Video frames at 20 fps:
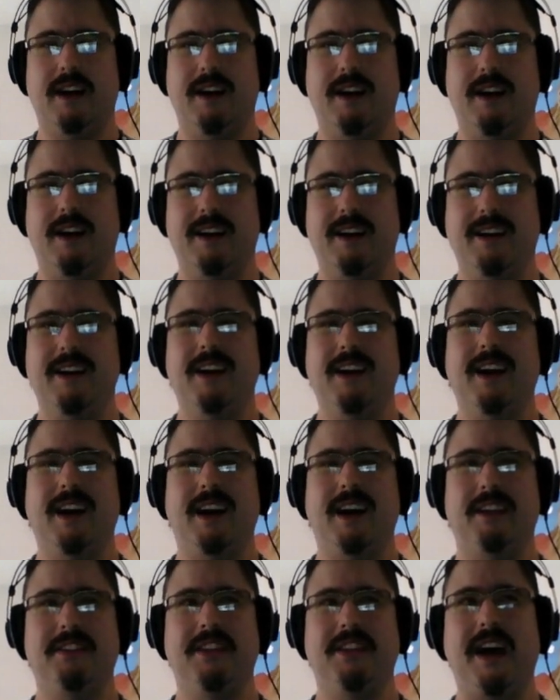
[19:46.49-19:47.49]

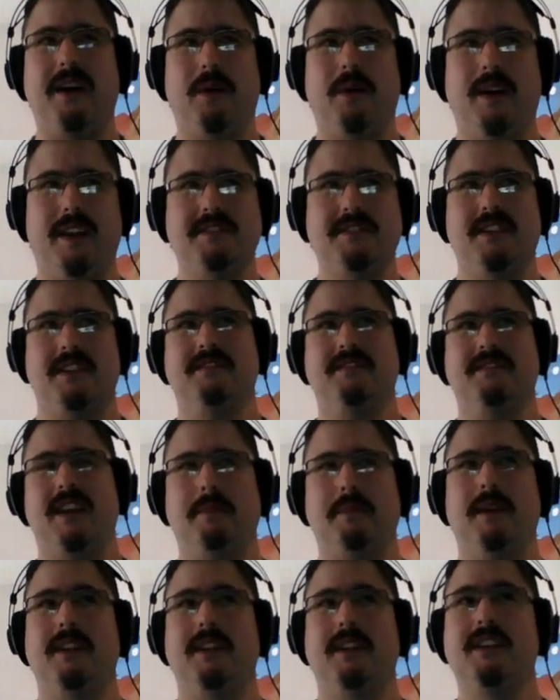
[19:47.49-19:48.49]
That one is a
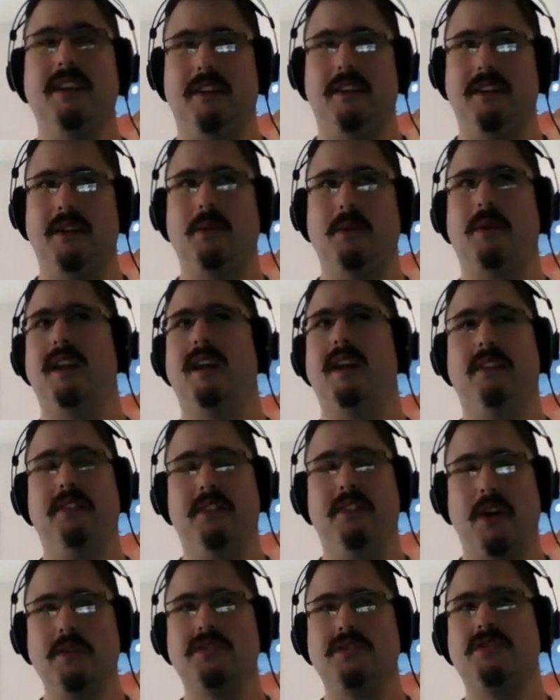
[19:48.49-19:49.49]
demon killing one,
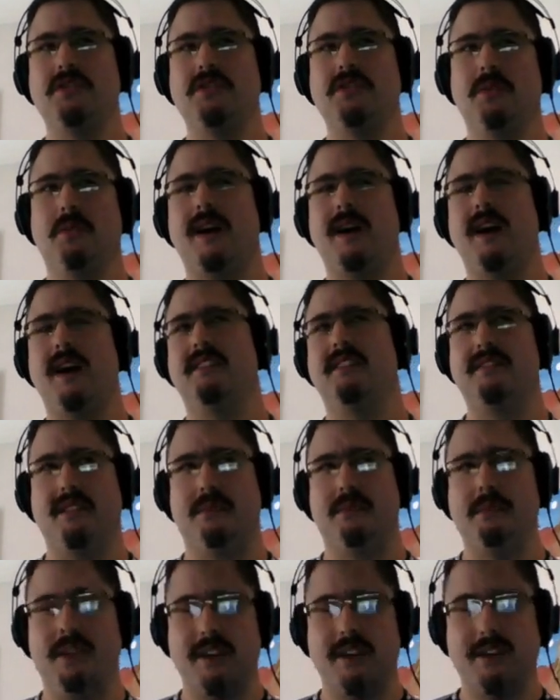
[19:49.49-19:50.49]
and those two rods
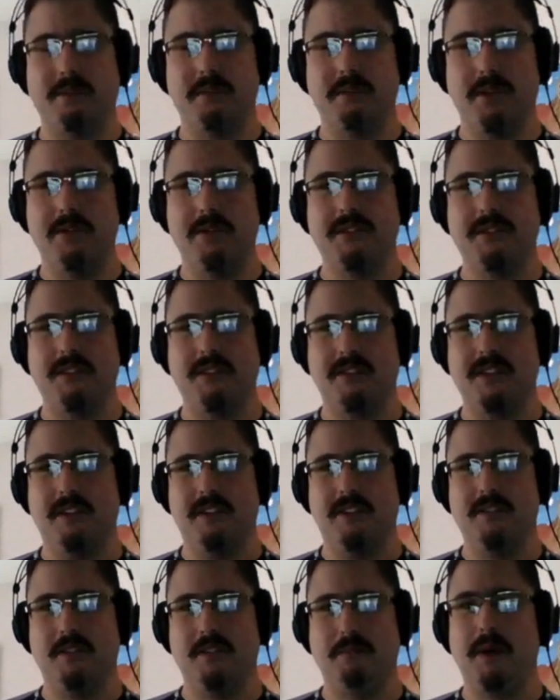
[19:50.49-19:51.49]
seem to get the most
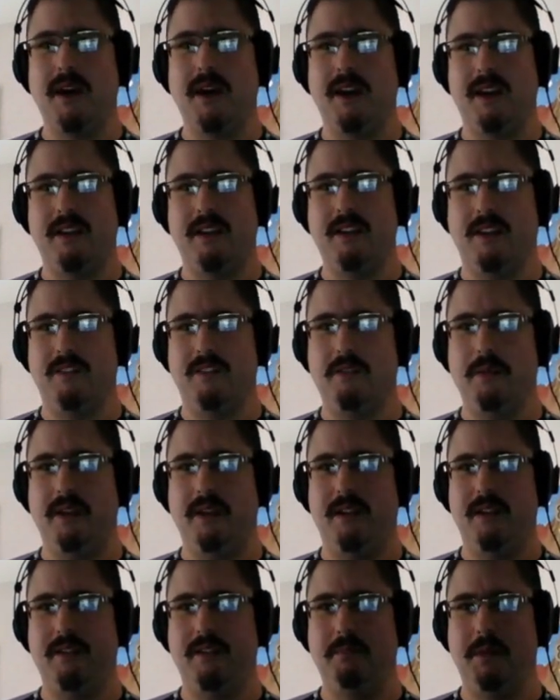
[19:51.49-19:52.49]
attention by
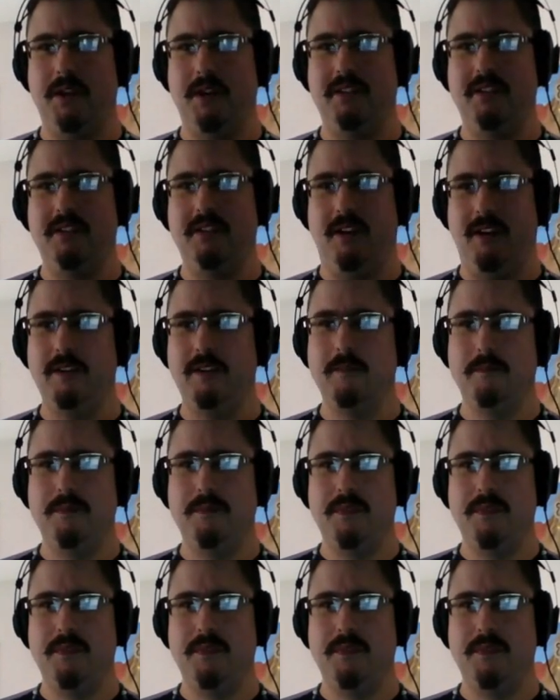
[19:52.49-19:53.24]
government and military.